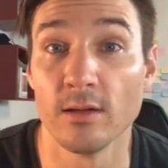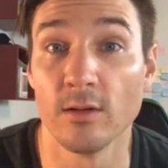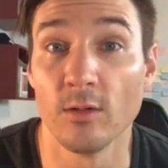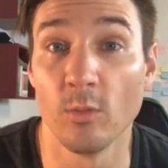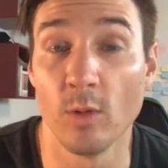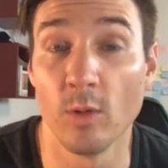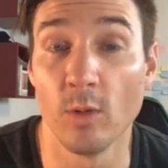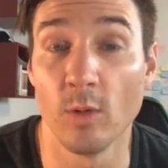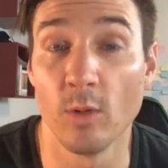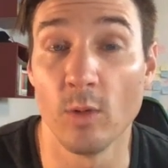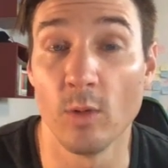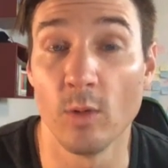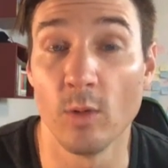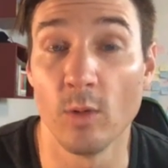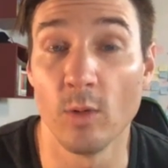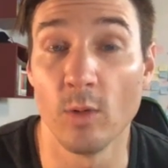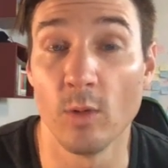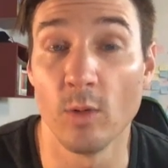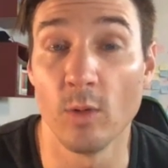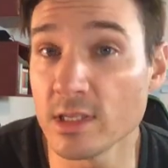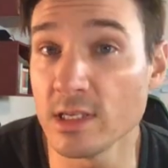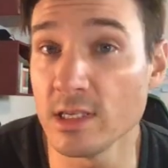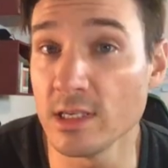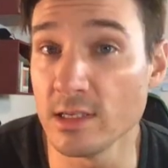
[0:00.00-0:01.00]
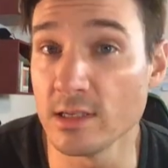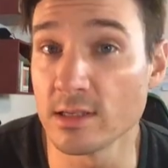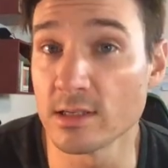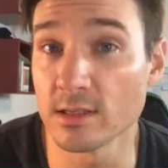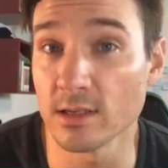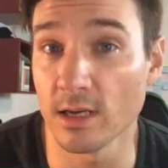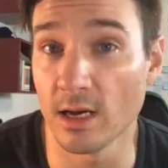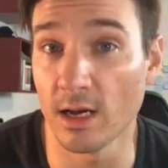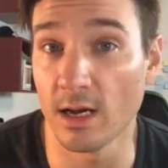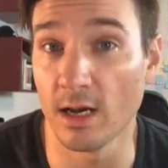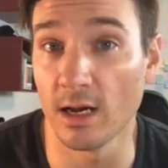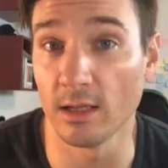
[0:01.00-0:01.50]
When you use these
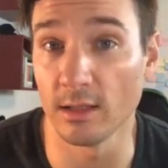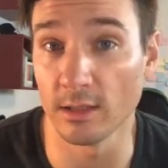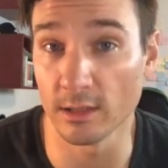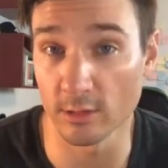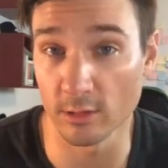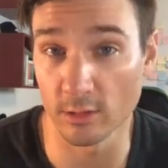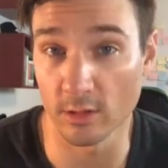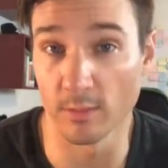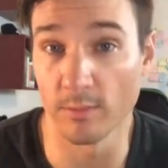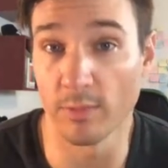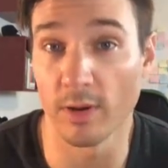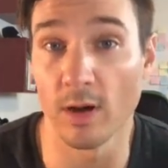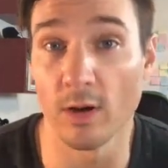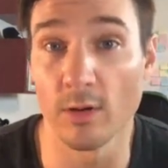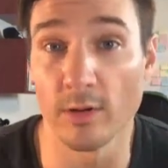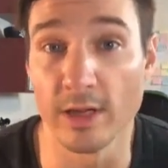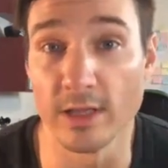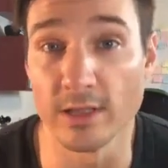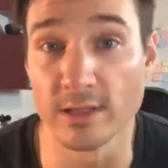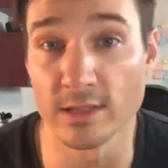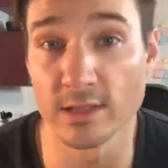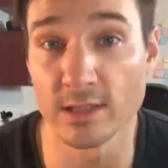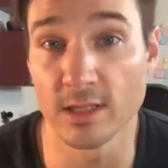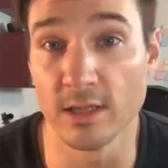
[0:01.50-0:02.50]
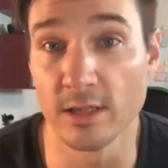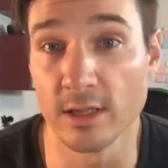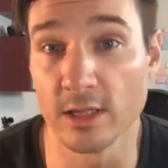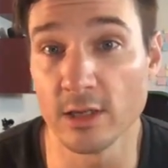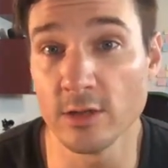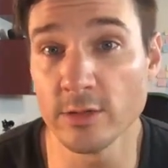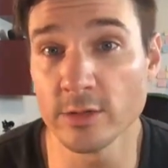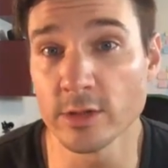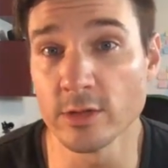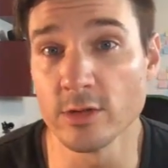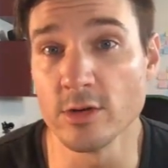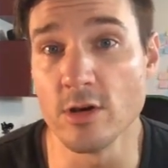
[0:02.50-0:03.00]
little components, the
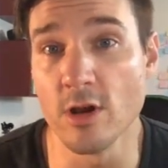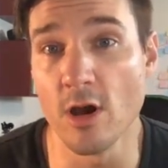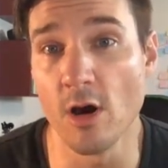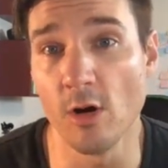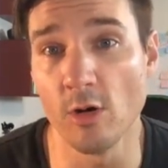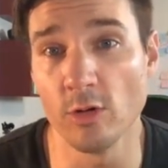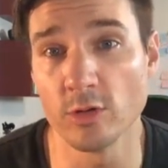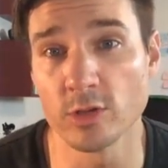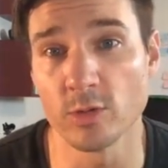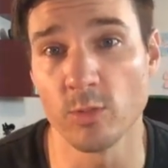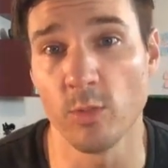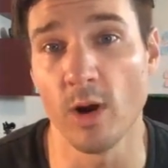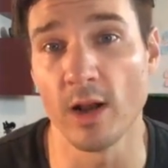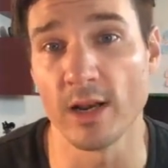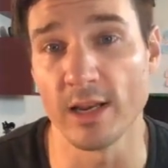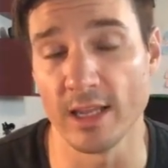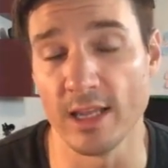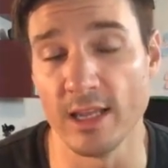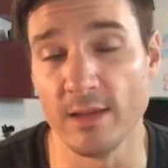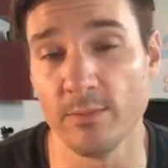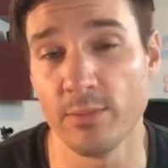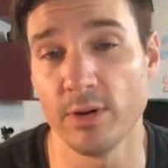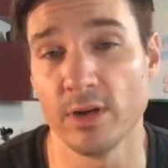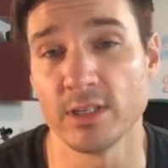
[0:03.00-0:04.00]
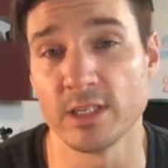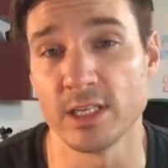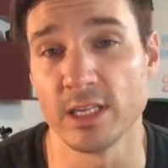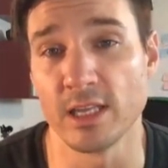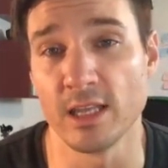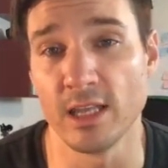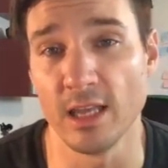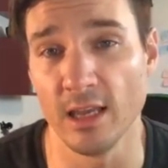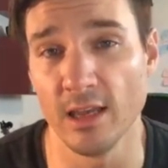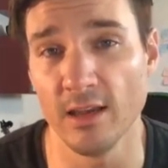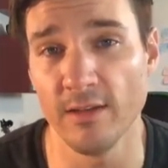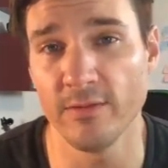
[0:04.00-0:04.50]
user knows what input to
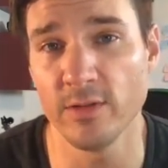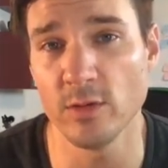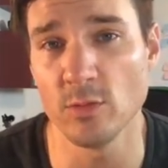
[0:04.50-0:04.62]
give.